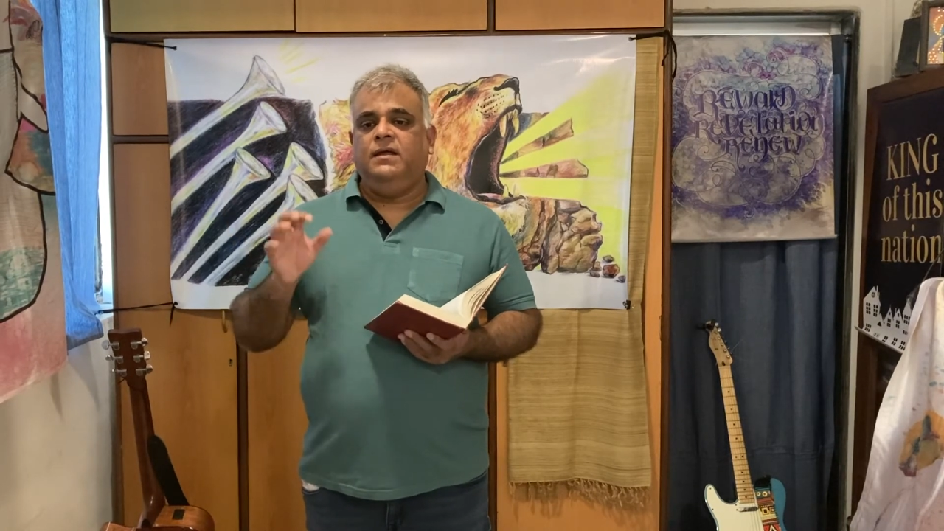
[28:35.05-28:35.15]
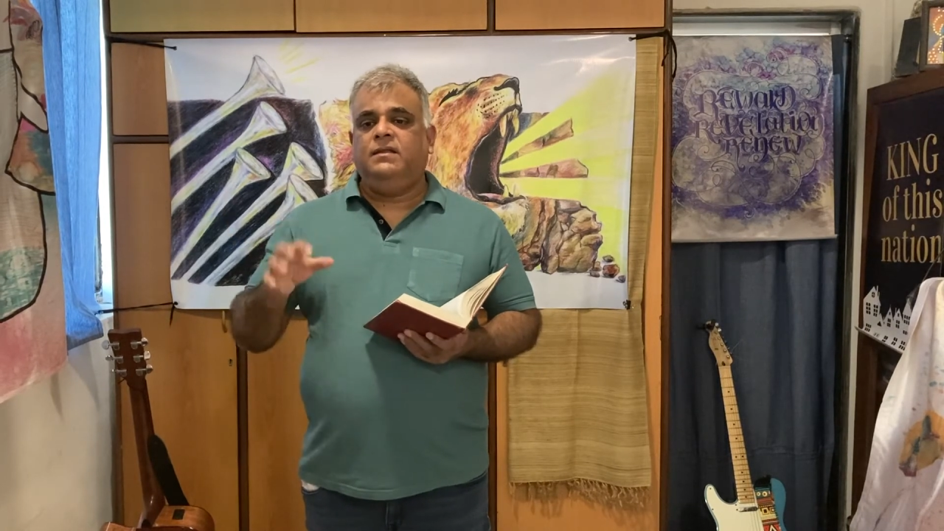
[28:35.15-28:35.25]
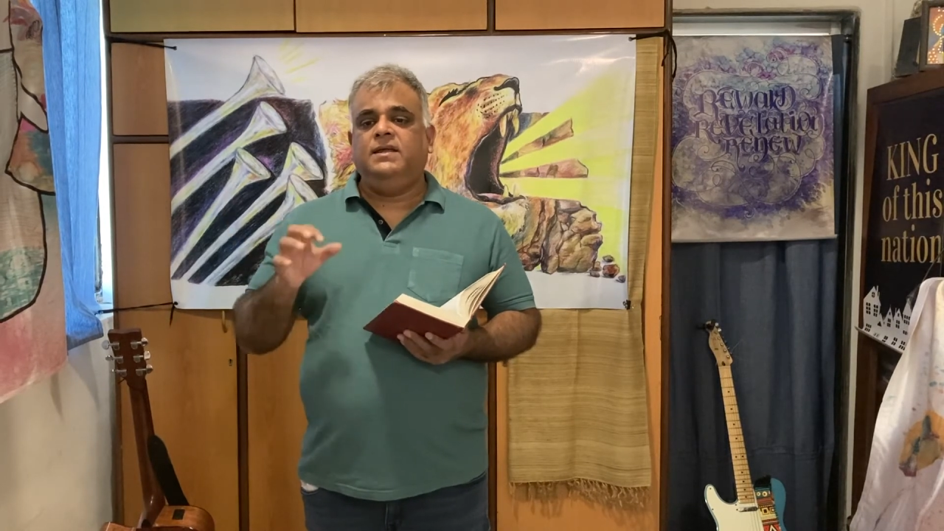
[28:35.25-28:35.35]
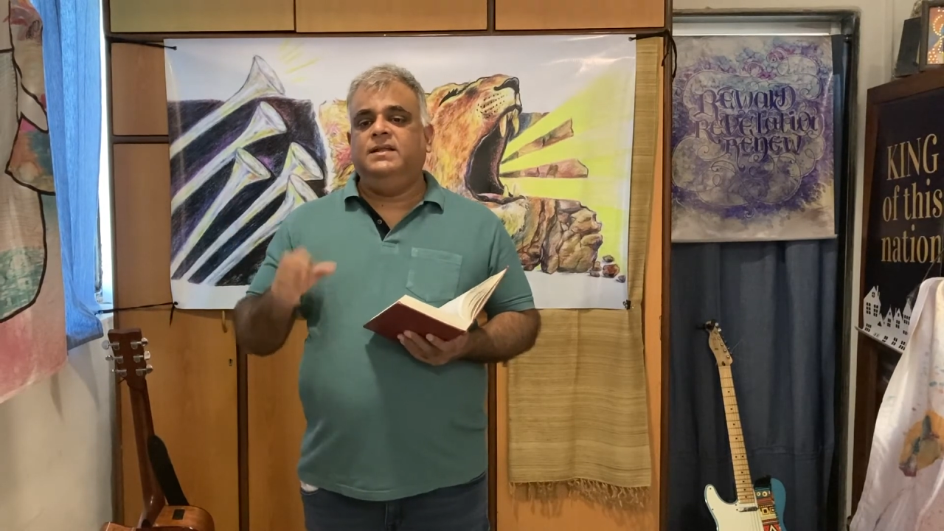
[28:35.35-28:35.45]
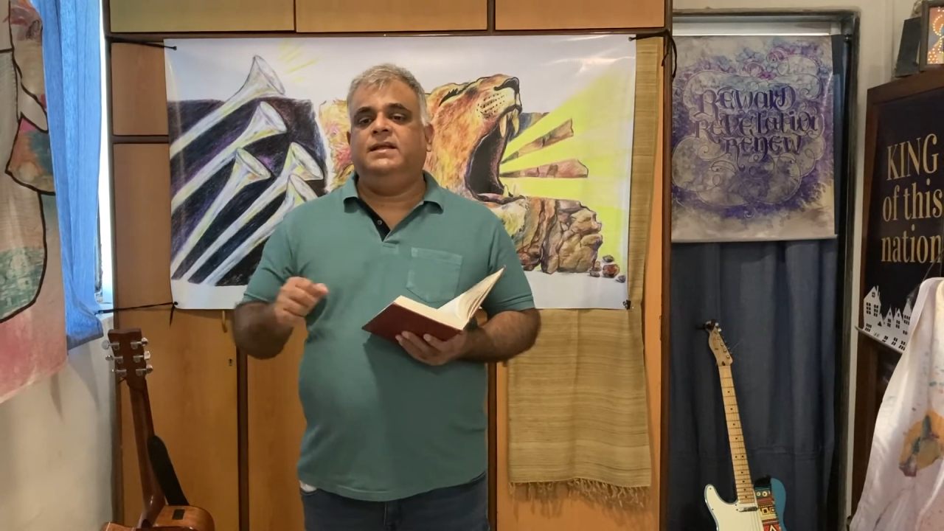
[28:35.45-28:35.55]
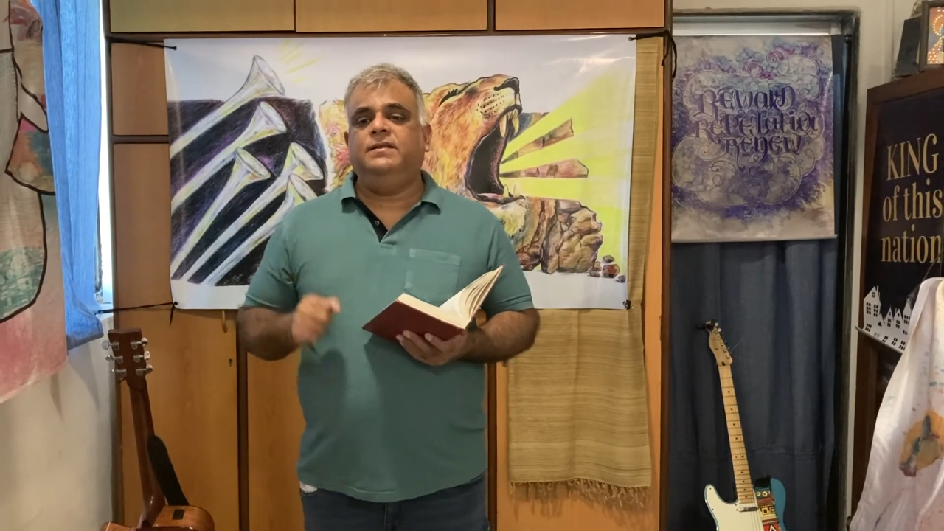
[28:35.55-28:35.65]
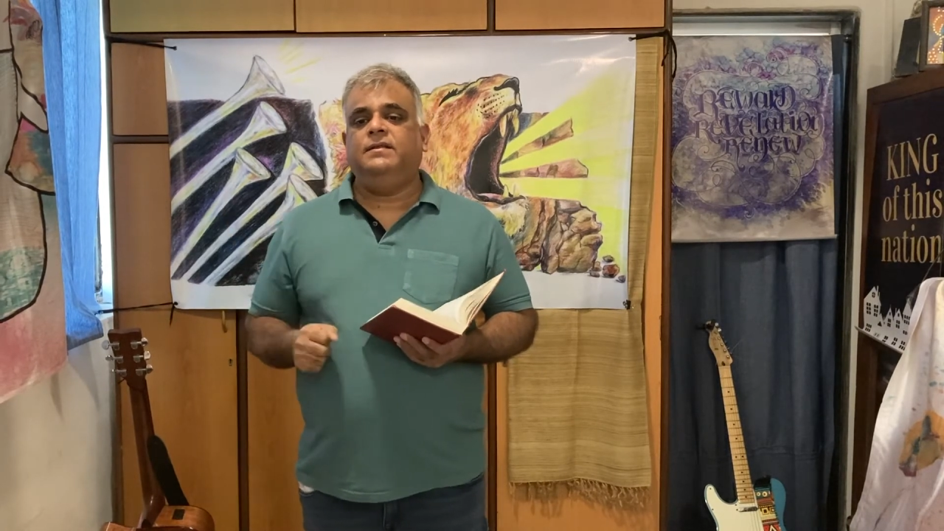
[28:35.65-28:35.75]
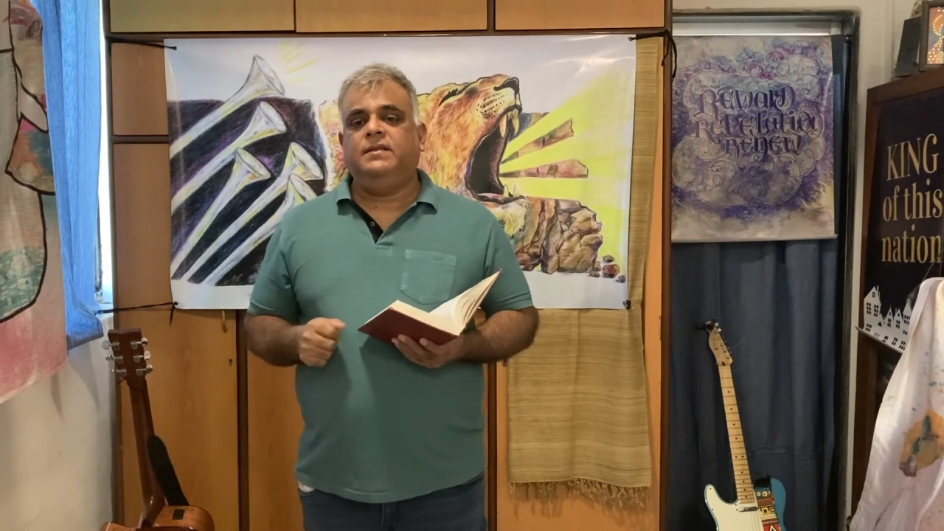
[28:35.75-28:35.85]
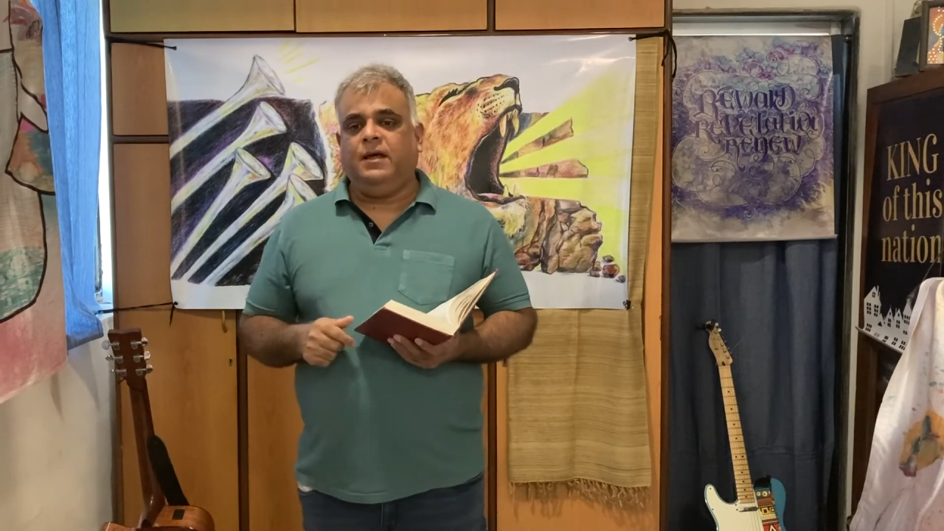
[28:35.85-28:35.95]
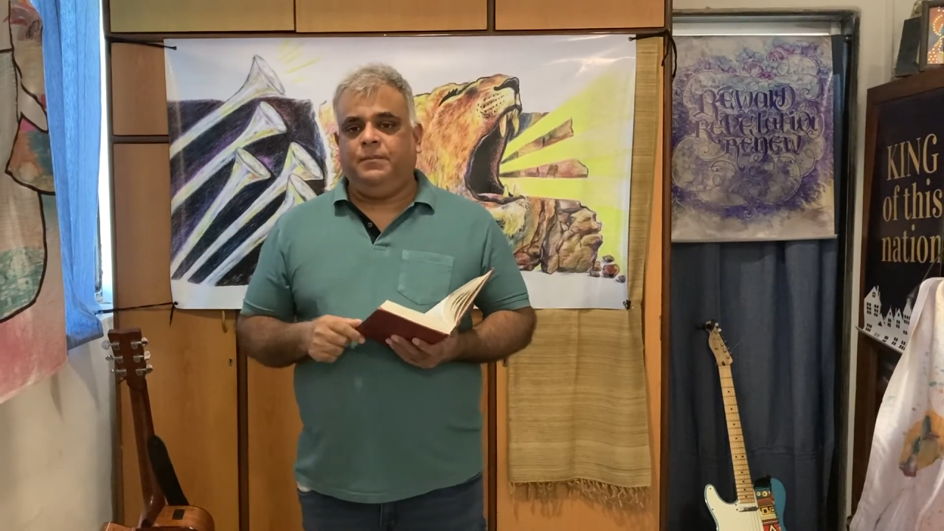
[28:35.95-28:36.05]
say that this
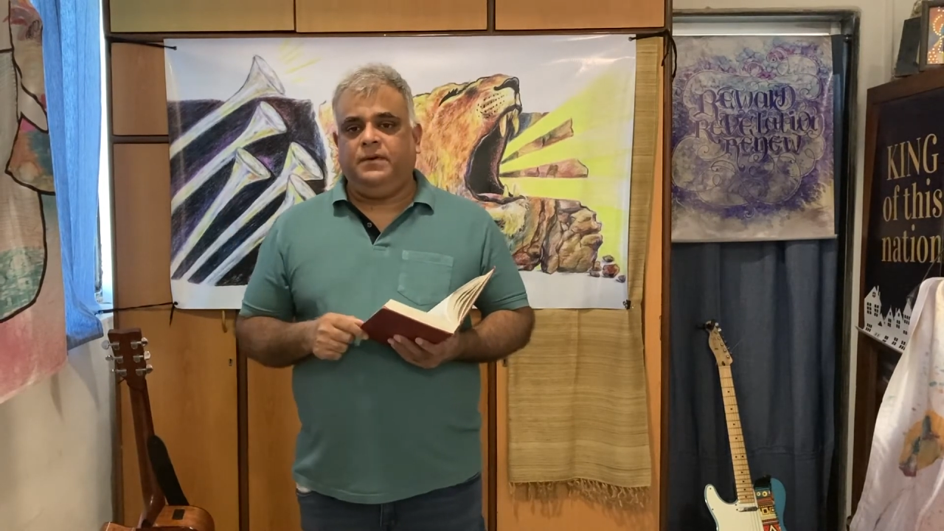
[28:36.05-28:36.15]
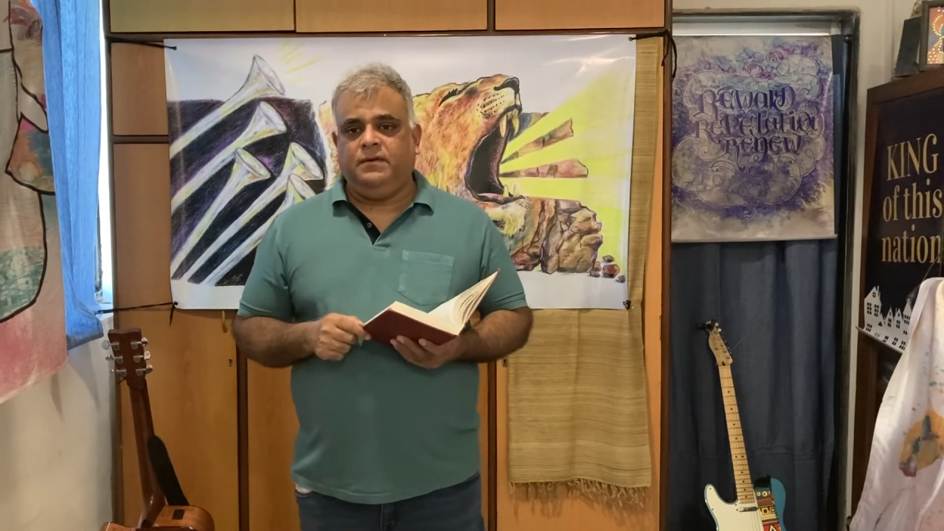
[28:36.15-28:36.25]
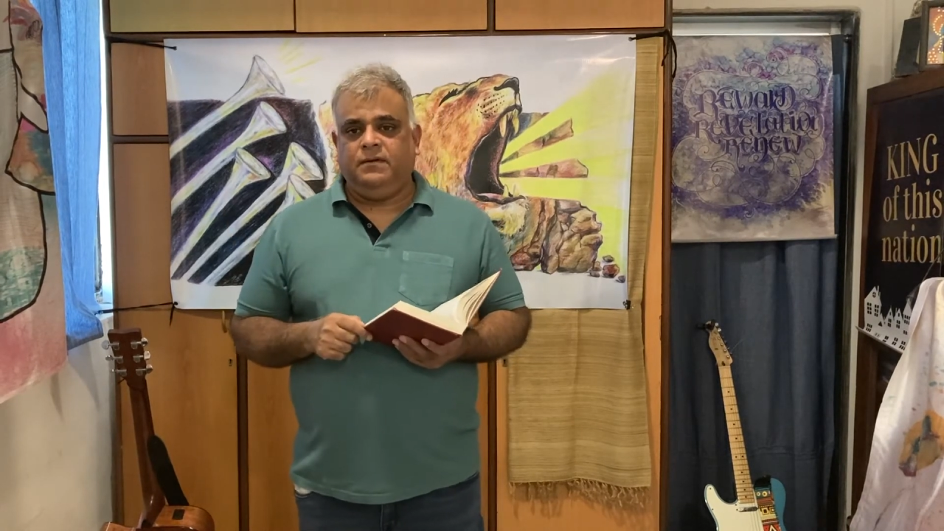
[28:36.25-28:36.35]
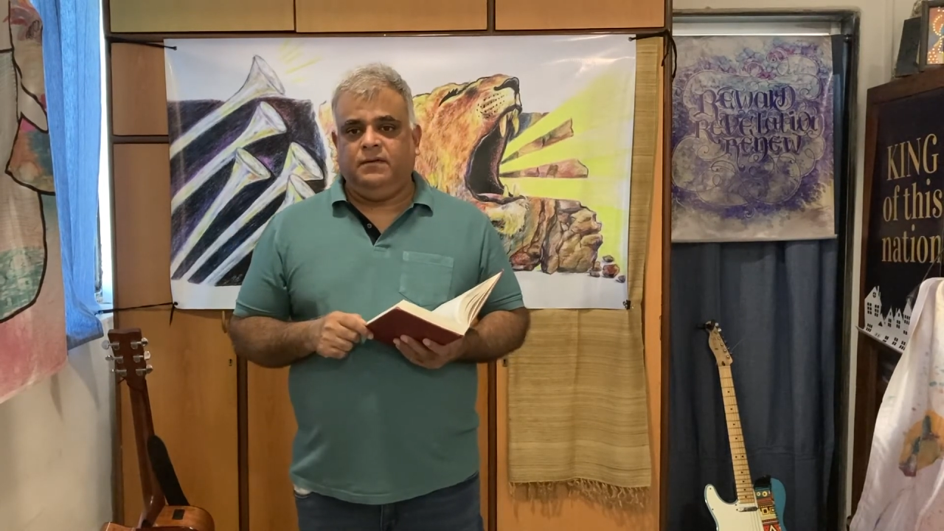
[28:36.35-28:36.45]
has happened.